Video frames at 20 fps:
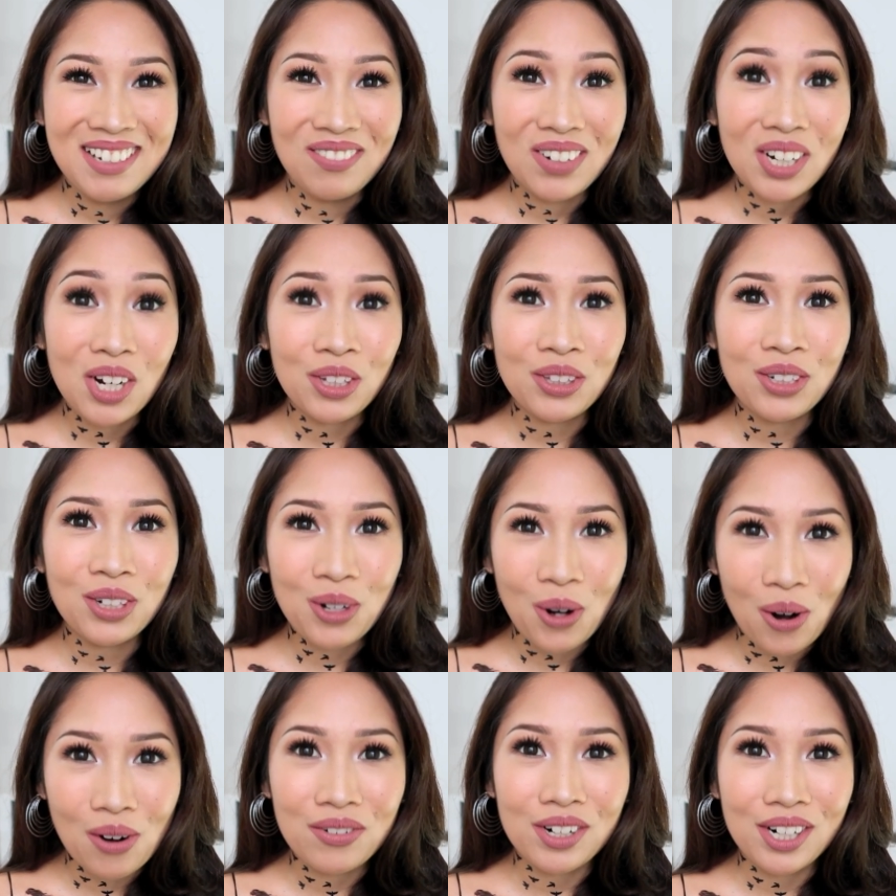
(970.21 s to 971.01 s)

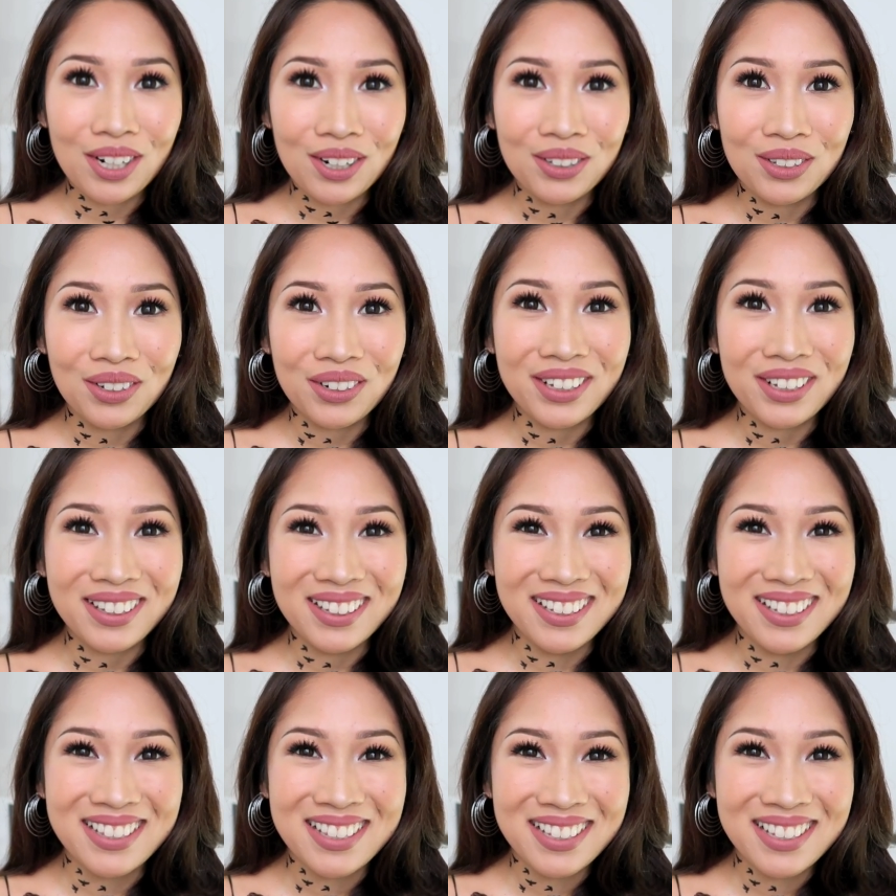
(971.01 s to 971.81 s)
Mag-undercover ako
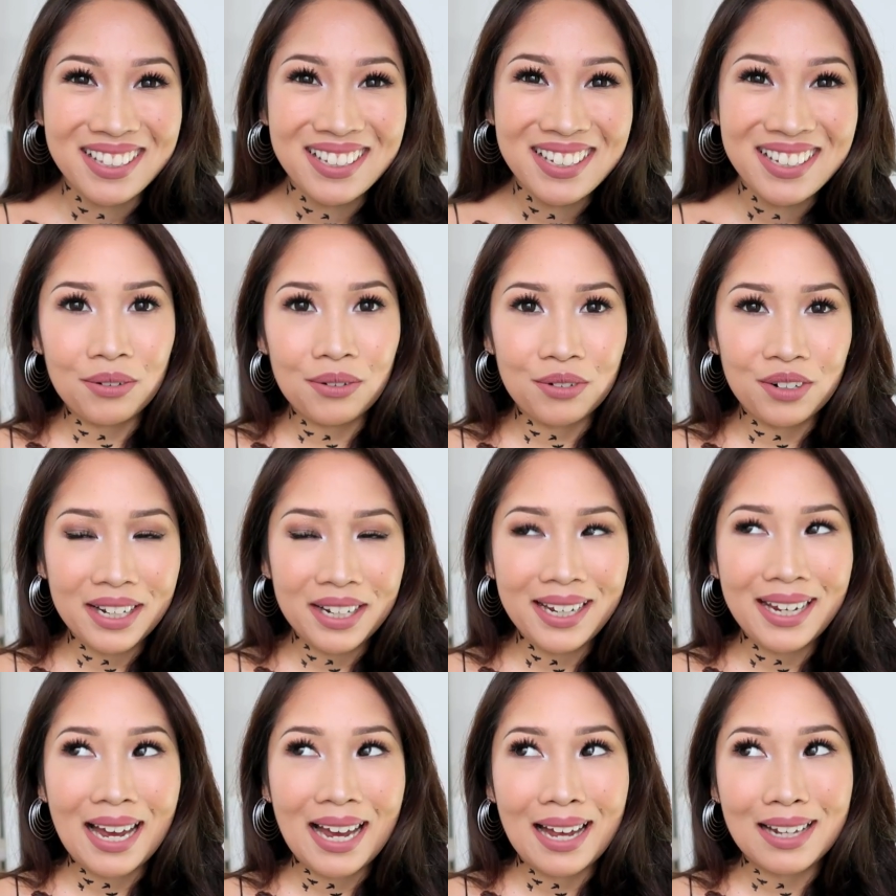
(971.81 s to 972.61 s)
dun. I
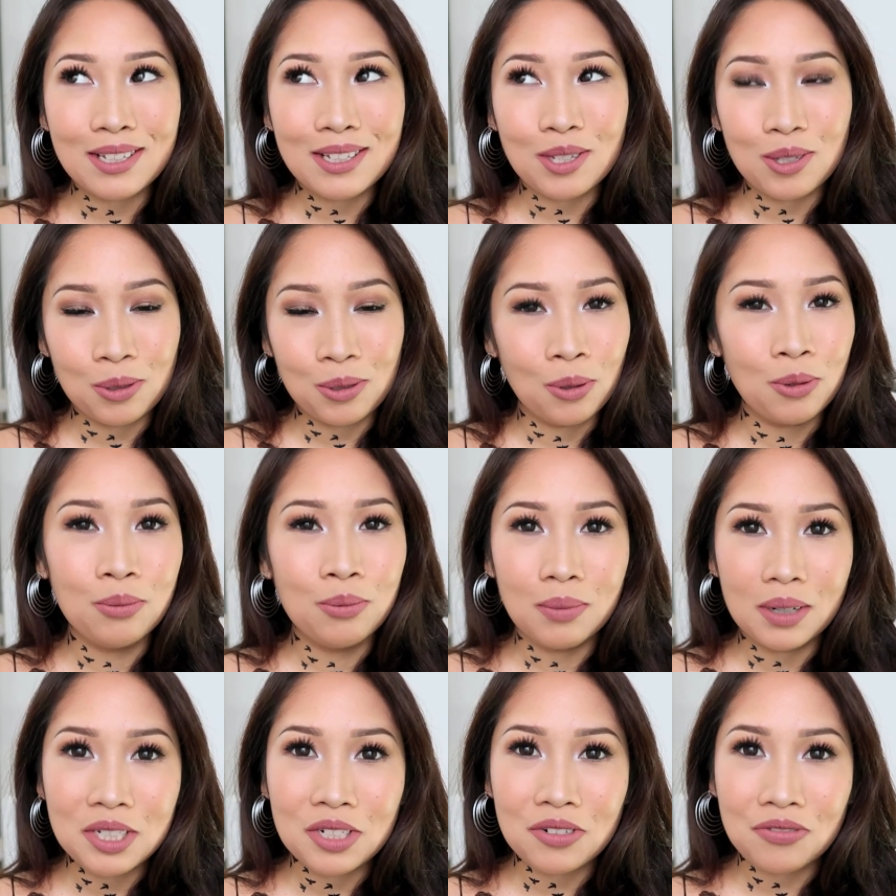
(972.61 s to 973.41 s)
really had so
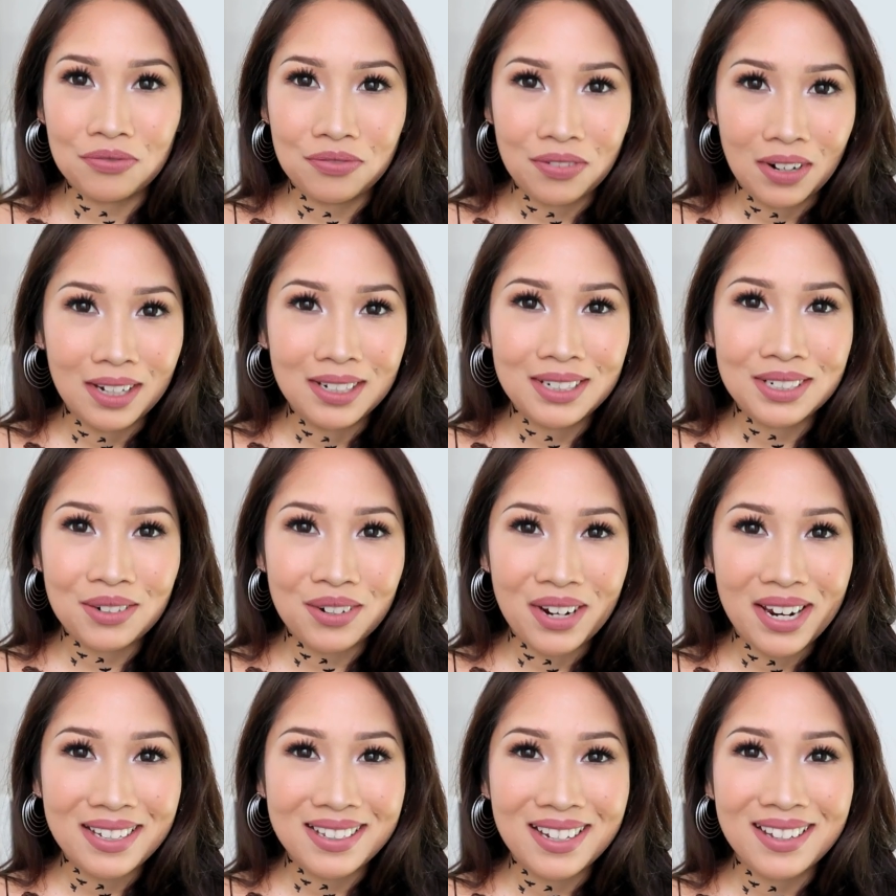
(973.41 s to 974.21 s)
much fun
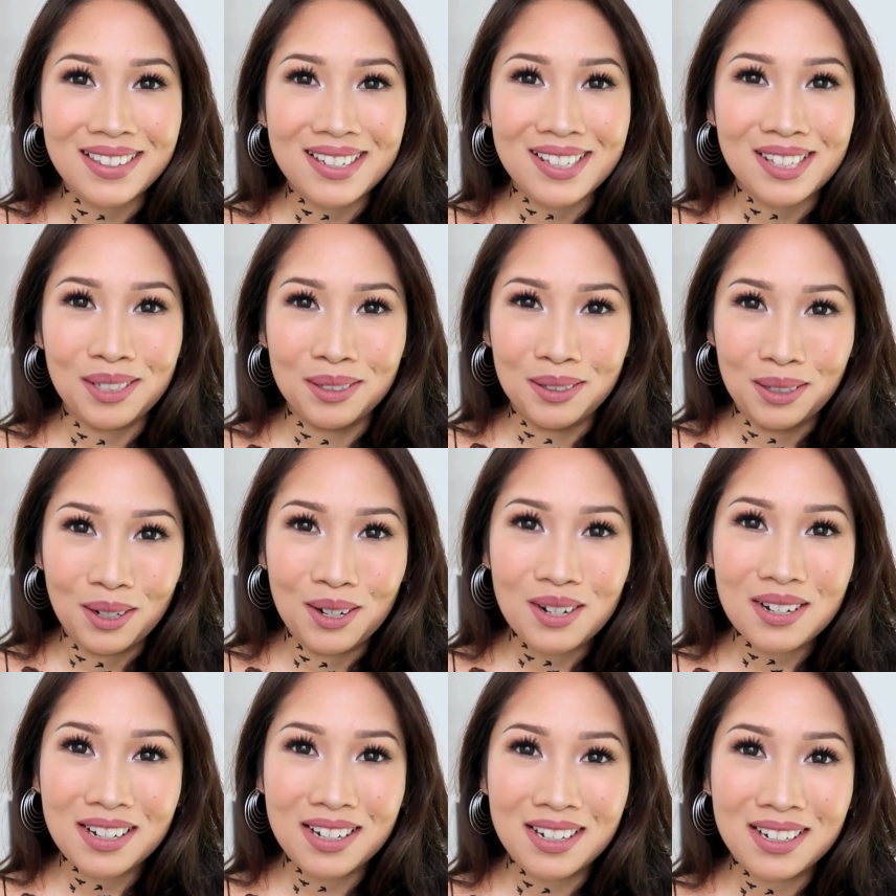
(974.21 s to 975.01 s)
creating this
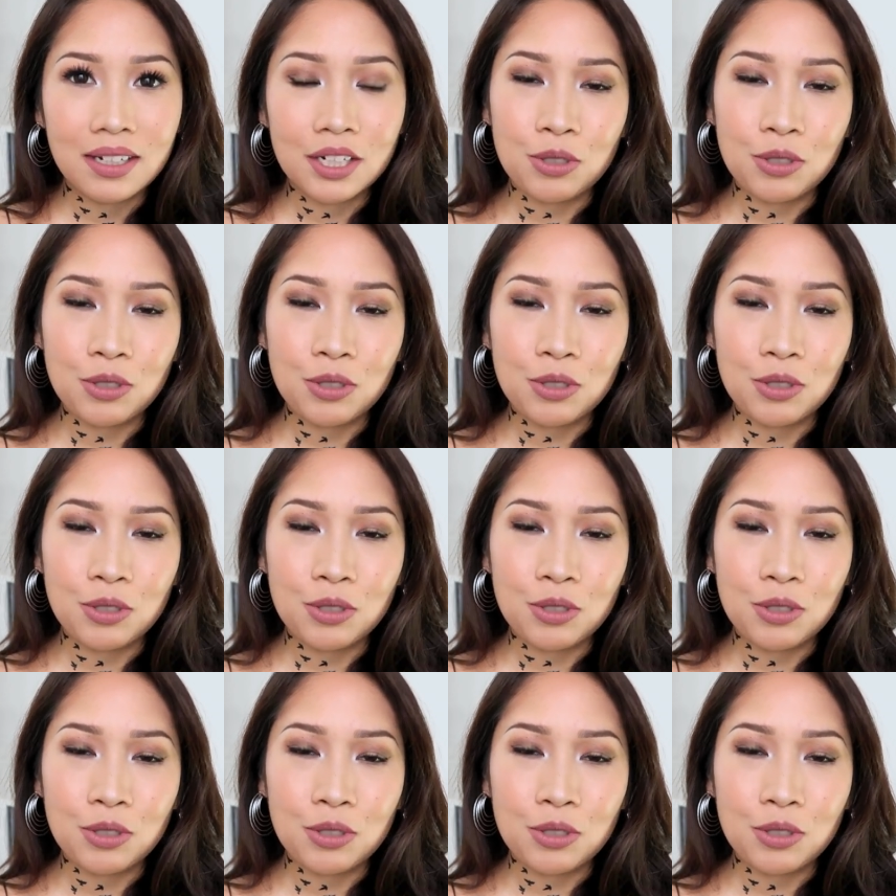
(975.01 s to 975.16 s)
look.